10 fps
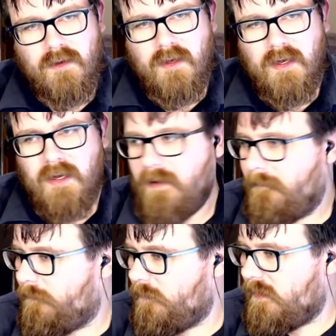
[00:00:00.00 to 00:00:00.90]

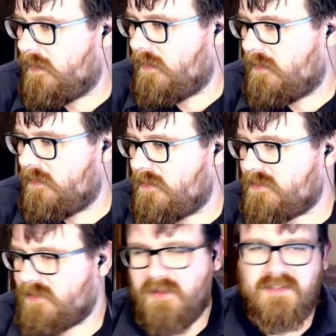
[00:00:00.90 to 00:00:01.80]
Um,
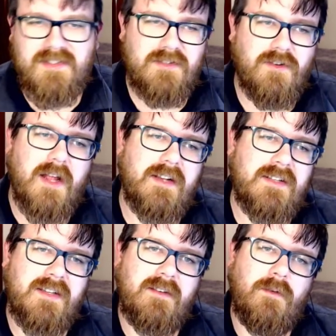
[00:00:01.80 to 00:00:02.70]
so this is great.